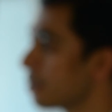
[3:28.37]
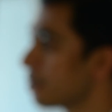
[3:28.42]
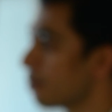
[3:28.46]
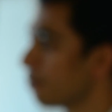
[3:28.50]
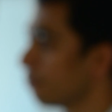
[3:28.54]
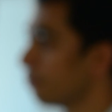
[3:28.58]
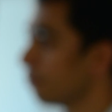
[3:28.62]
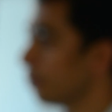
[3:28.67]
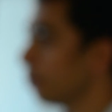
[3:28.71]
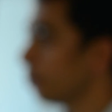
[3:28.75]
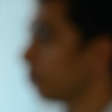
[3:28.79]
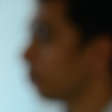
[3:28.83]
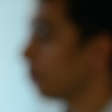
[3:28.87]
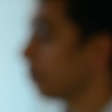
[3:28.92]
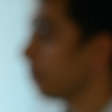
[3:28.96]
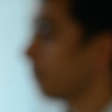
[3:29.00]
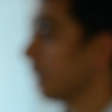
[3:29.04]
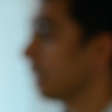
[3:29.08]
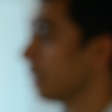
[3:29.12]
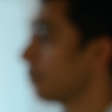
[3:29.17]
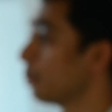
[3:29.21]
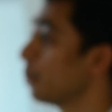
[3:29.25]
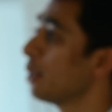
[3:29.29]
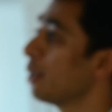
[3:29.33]
a review, you
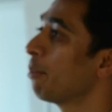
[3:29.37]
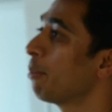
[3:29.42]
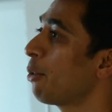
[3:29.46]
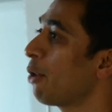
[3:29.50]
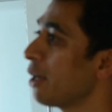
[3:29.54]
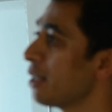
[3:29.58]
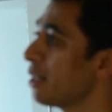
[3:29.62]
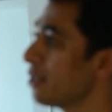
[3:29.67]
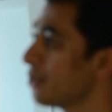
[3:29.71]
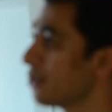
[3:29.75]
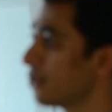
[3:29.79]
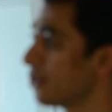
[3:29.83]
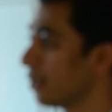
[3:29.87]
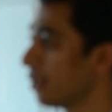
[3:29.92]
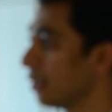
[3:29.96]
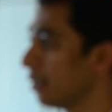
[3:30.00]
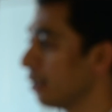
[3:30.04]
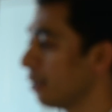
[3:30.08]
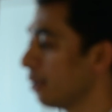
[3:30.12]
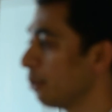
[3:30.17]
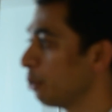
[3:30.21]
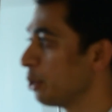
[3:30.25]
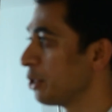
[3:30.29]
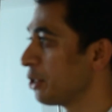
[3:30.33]
might win a prize.
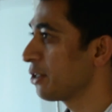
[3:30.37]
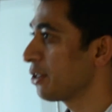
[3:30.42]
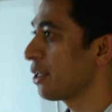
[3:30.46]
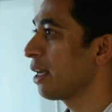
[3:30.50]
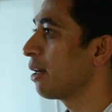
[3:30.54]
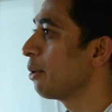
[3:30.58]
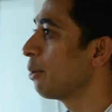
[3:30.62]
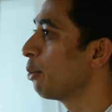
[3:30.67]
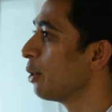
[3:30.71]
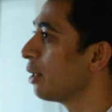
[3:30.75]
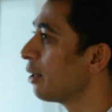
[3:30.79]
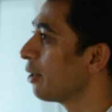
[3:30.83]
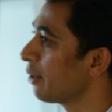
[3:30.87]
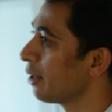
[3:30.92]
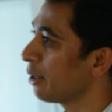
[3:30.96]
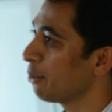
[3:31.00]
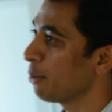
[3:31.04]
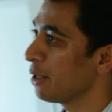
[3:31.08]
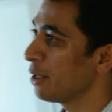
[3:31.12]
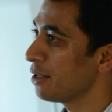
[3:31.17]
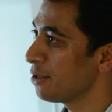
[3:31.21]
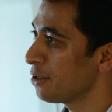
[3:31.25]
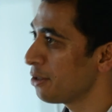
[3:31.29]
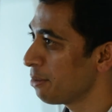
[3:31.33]
We just had a winner that
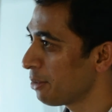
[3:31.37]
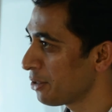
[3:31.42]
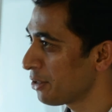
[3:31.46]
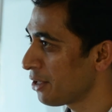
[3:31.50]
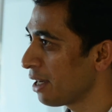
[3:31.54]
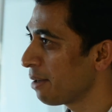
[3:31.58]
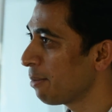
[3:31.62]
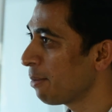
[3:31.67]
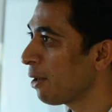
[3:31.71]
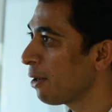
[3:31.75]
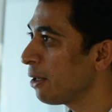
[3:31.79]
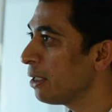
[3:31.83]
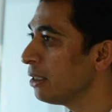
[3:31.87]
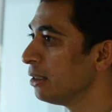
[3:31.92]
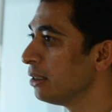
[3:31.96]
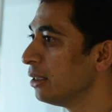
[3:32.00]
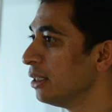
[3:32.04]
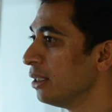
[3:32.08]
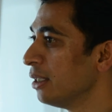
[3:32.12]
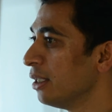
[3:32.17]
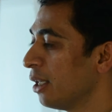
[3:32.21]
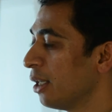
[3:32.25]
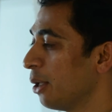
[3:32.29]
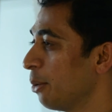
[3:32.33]
went to Masai Mara.
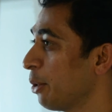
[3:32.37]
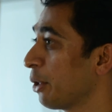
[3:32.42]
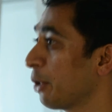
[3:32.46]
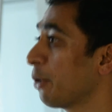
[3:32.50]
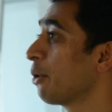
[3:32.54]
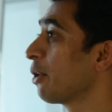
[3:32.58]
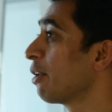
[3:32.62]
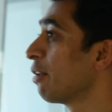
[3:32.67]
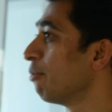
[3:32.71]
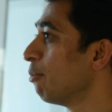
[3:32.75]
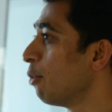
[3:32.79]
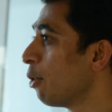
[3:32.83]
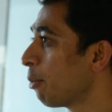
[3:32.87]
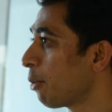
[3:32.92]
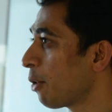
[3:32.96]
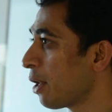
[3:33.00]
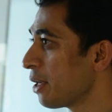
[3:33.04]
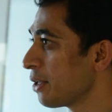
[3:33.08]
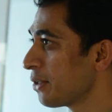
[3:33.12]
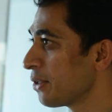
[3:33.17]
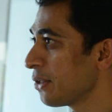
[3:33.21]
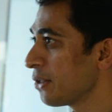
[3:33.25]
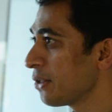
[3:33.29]
We're going to give more prizes,